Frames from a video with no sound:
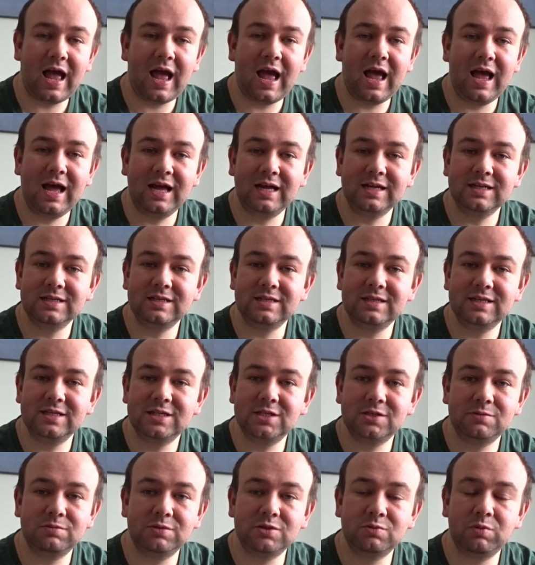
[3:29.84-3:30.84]
And
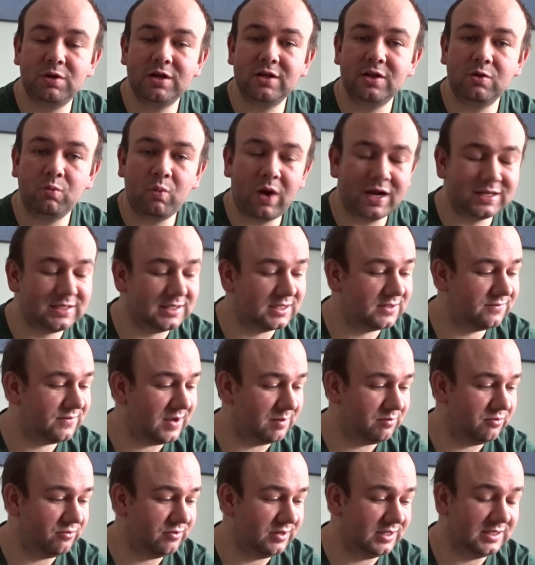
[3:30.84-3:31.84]
this was one of the wettest
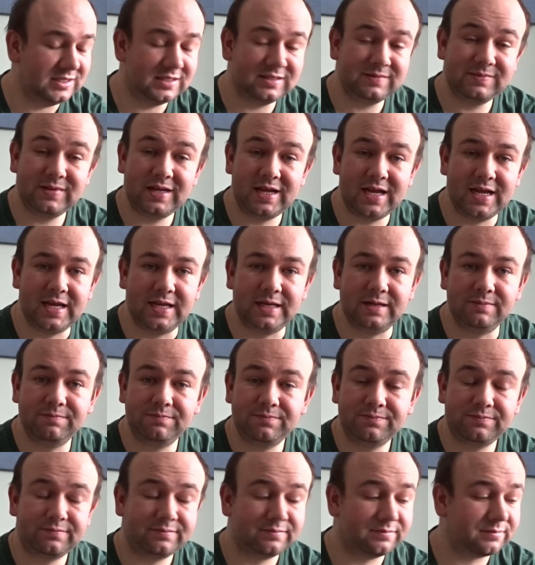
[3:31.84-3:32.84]
Februarys in
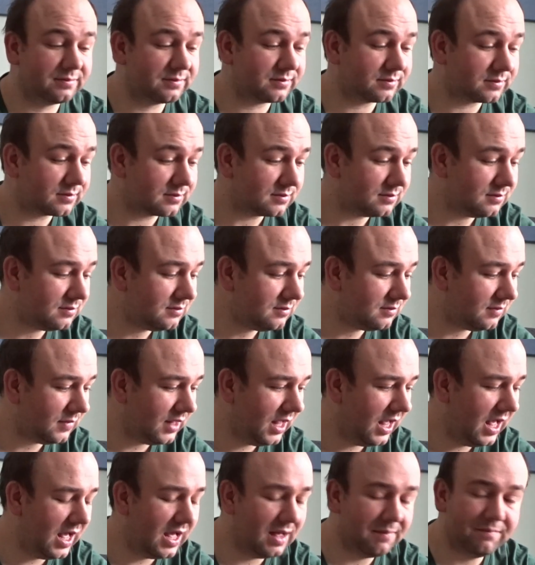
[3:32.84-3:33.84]

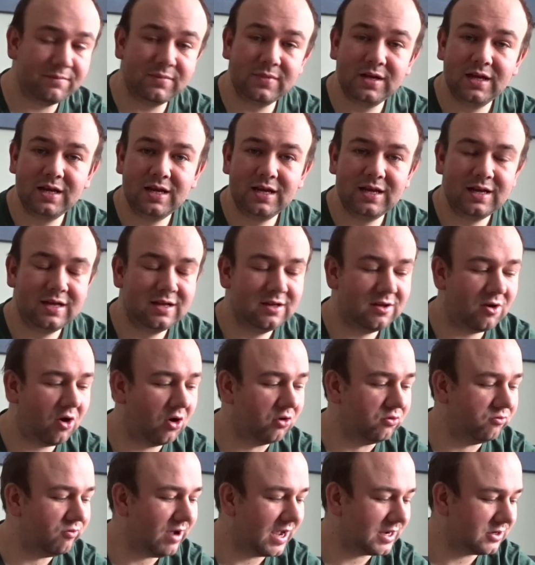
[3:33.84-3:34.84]

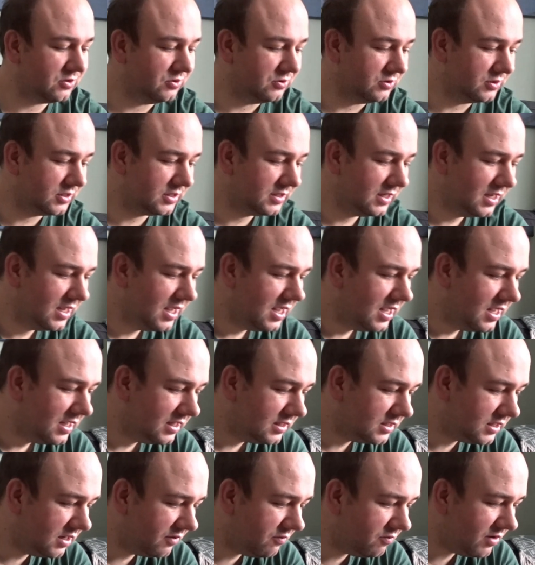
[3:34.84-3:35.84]
on record.
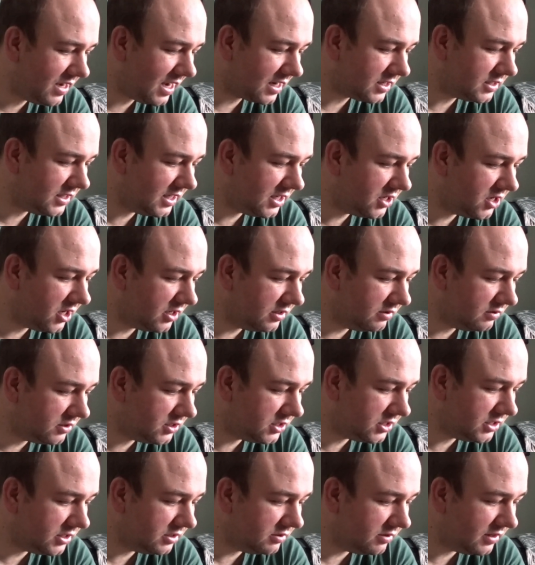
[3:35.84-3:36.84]
So if we actually go
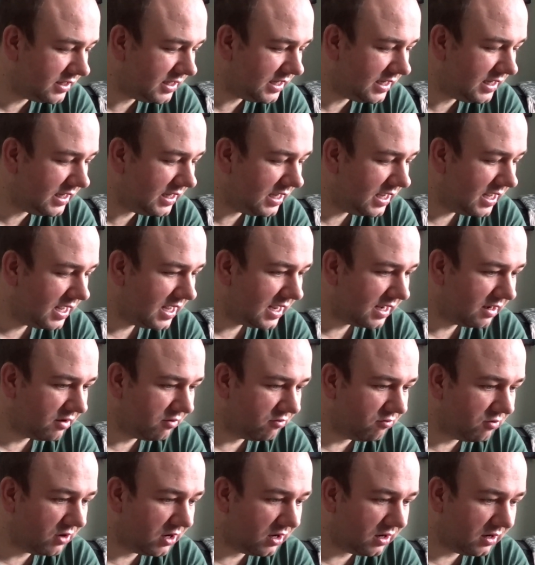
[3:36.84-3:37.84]
to the
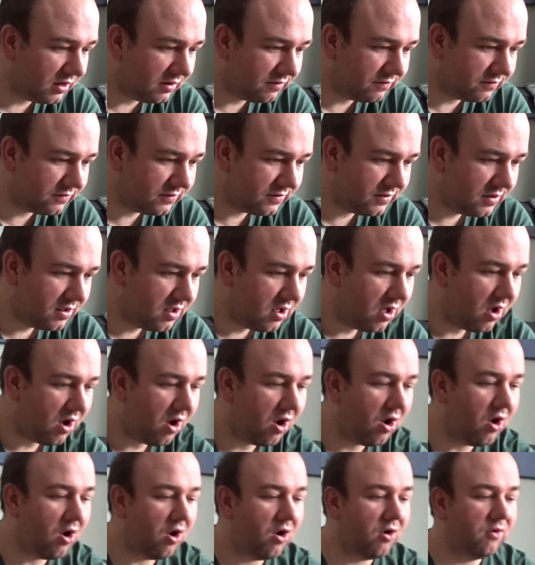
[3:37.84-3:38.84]
graph
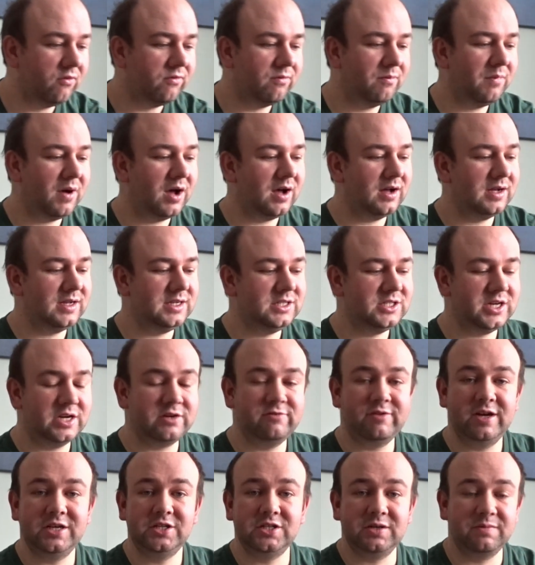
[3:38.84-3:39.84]
of my
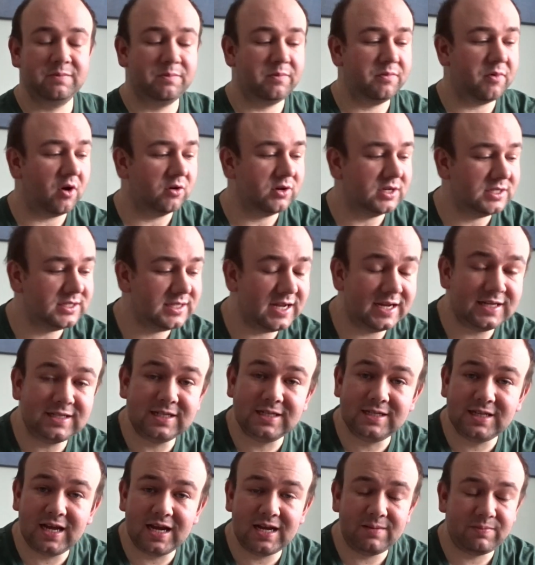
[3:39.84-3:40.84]
generation on a
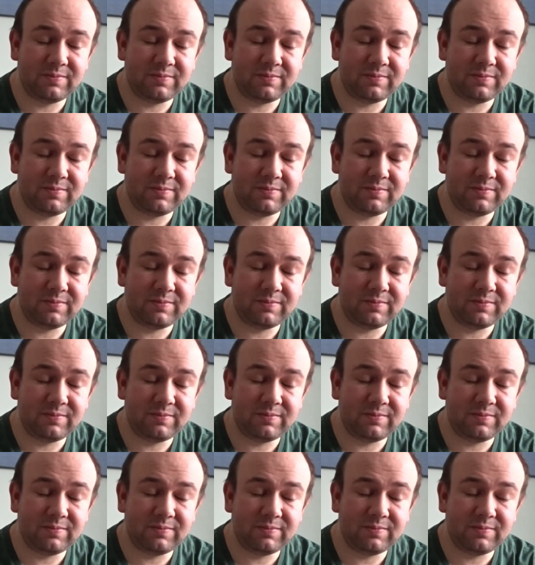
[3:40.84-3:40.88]
day-to-day